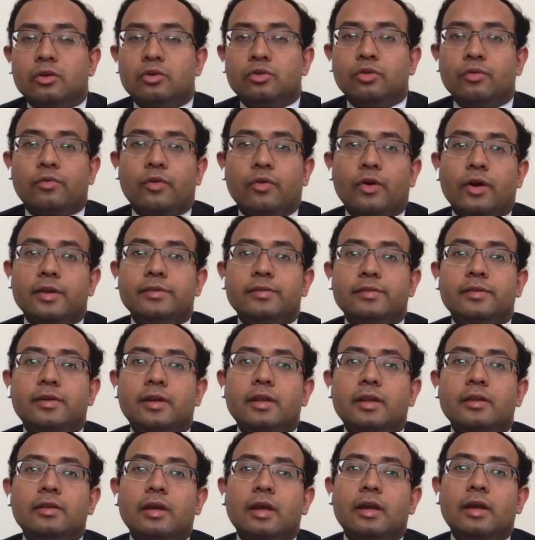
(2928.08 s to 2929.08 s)
So for
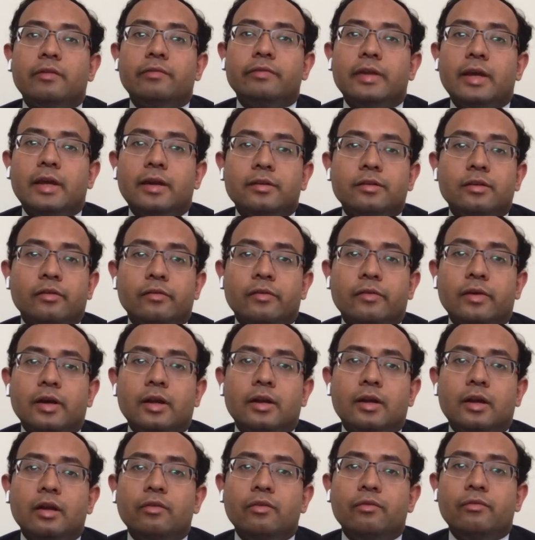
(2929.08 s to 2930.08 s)
instance, if there is a
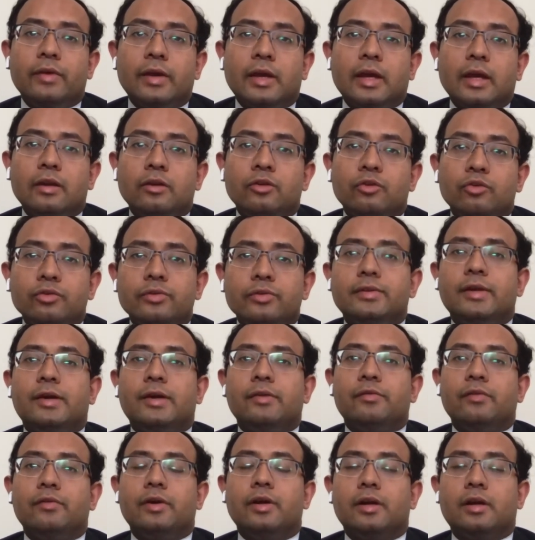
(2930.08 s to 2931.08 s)
worker, we can use
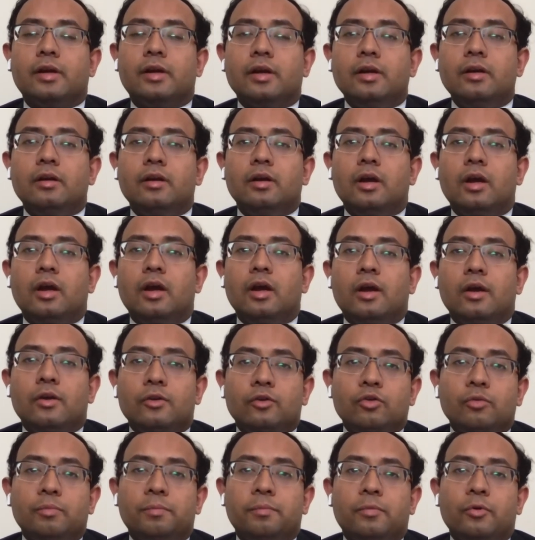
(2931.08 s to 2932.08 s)
that worker
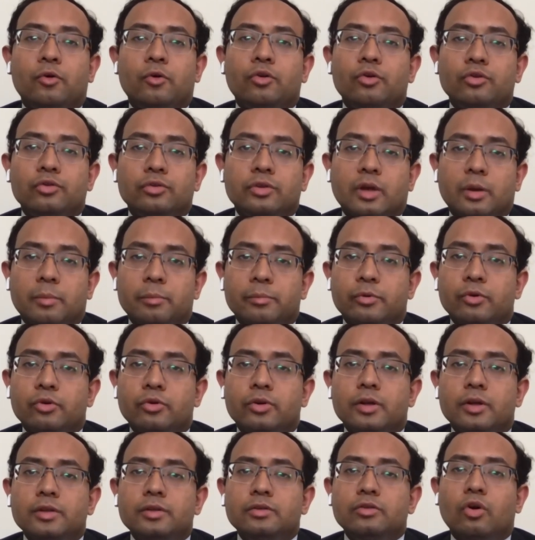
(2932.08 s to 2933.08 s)
to produce
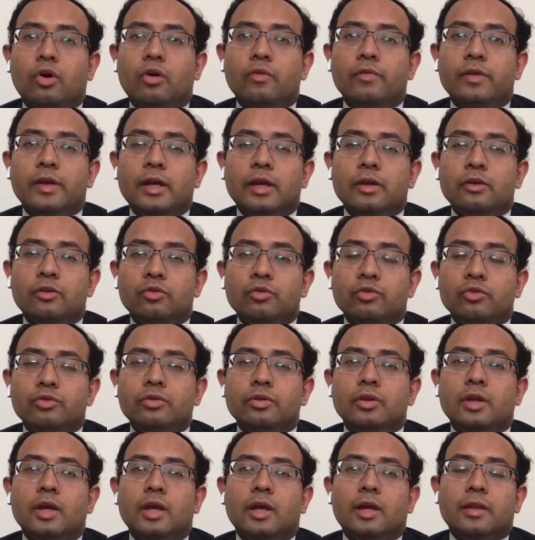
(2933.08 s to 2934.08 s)
computers or we can use
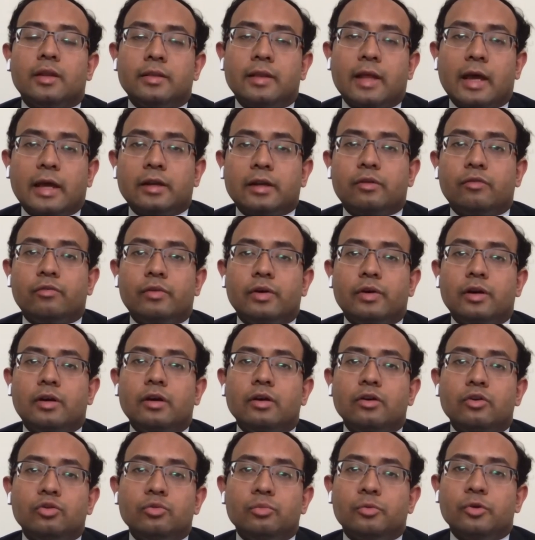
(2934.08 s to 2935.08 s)
that
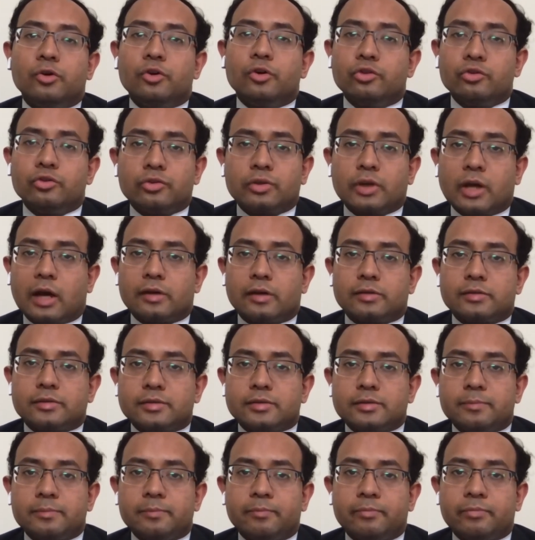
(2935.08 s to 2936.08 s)
worker to produce
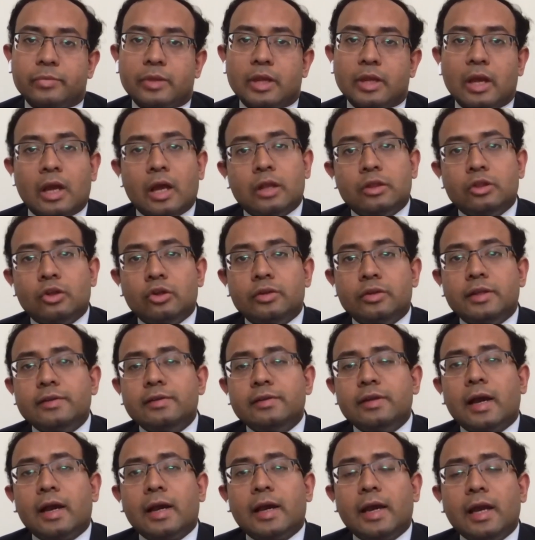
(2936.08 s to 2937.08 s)
cars. Now
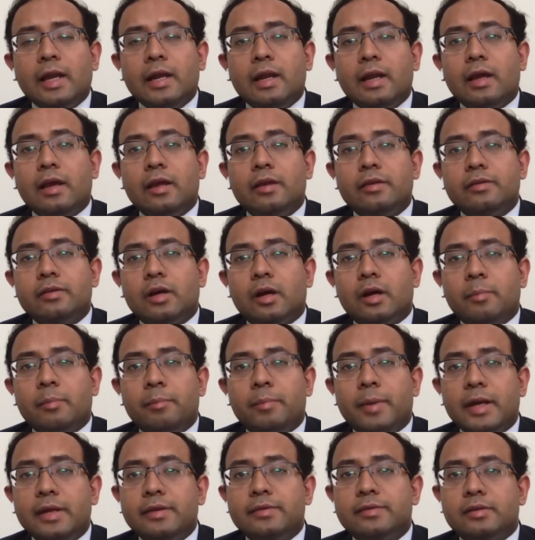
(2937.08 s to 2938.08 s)
this again is a
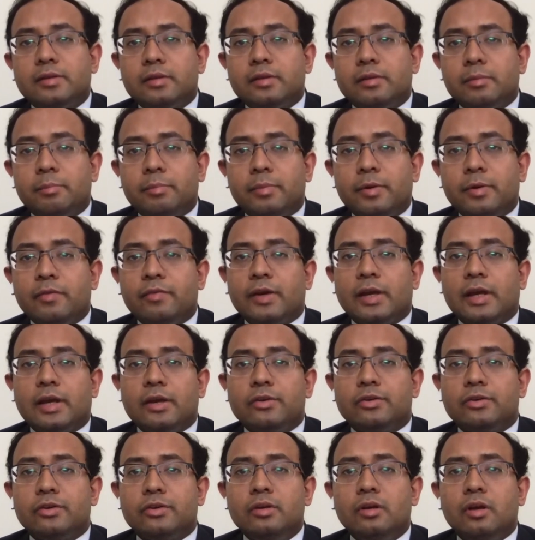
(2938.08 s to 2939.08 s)
big
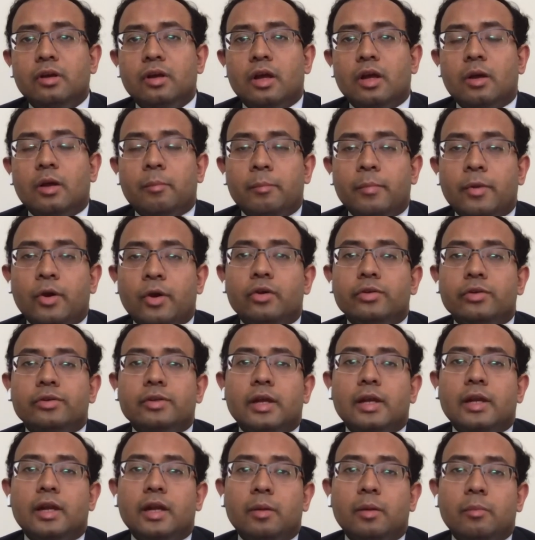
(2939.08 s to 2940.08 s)
simplification because
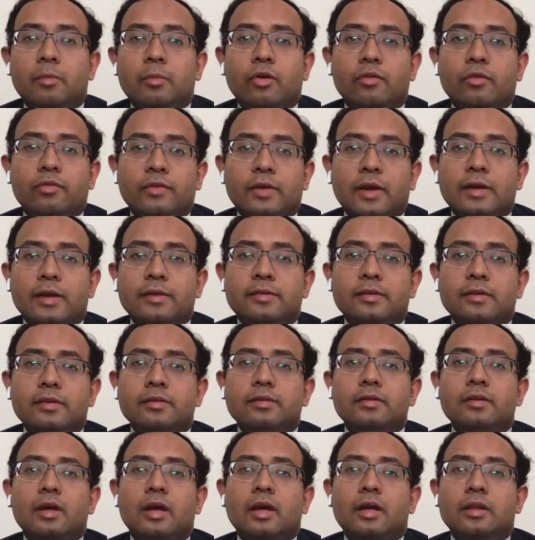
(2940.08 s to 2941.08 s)
in a number of
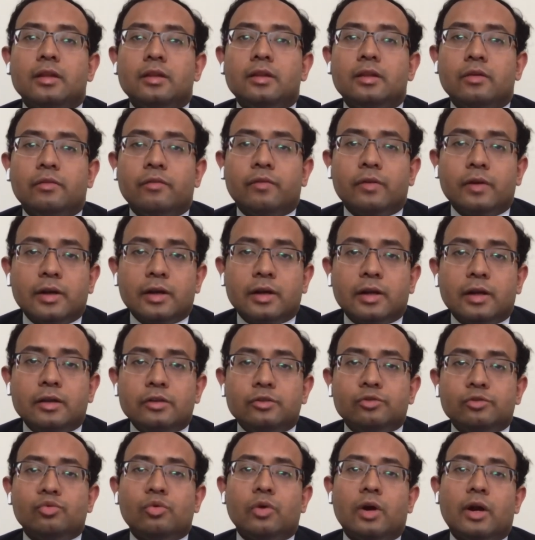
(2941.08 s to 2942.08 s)
cases, the
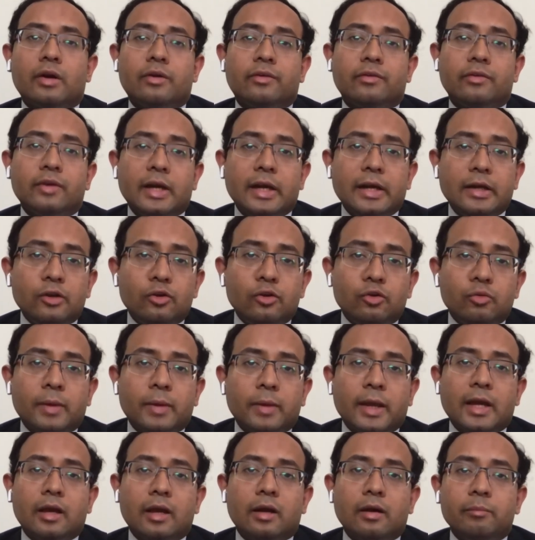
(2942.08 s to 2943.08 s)
workers who are trained to
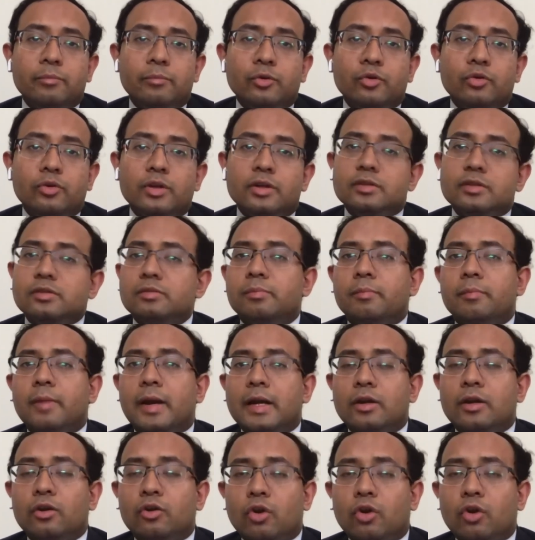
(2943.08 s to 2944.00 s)
make computers might